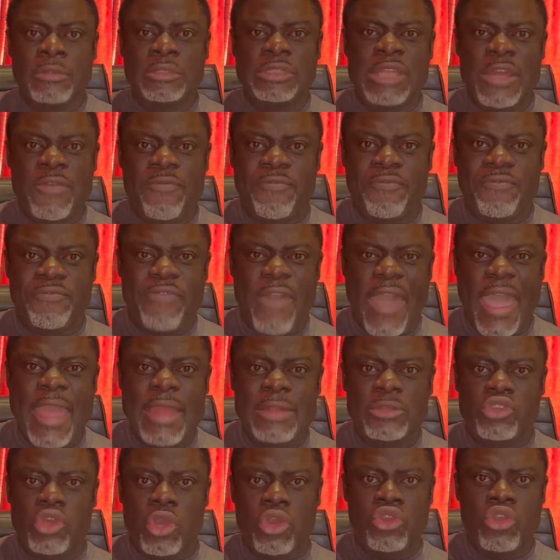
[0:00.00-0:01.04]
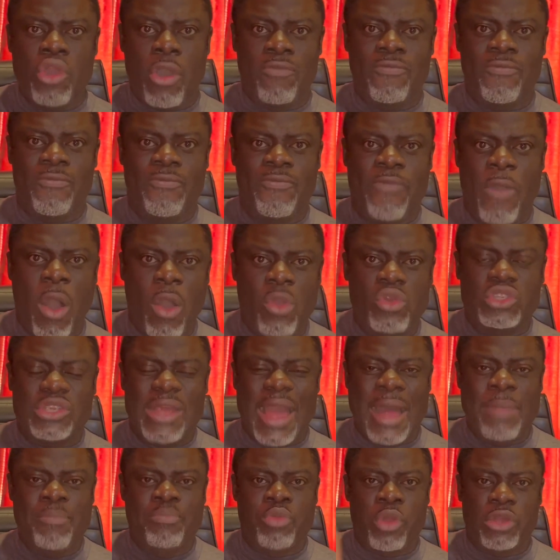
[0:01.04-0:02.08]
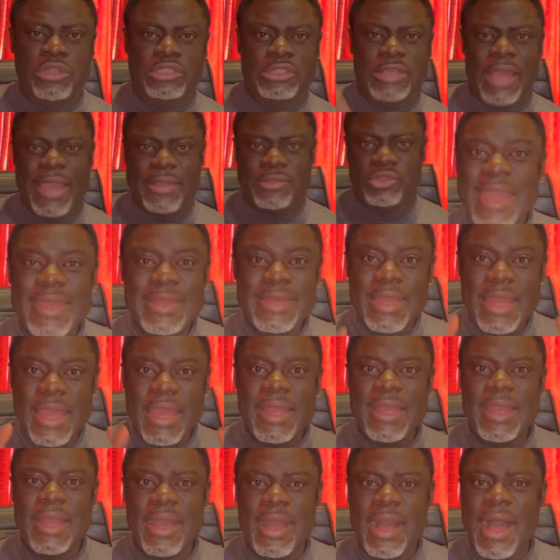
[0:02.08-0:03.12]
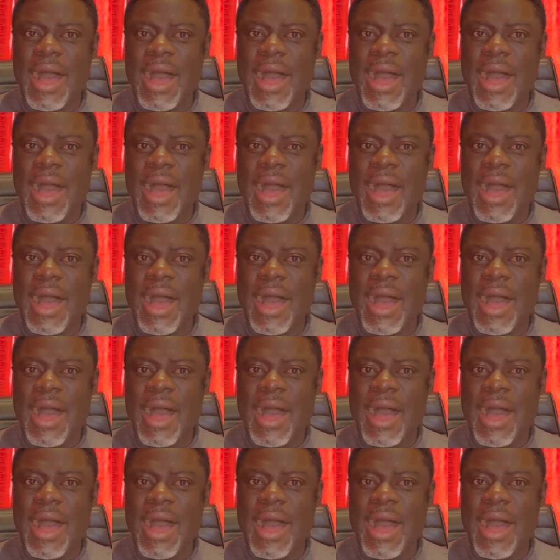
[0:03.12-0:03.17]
defend your vote and protect your neck.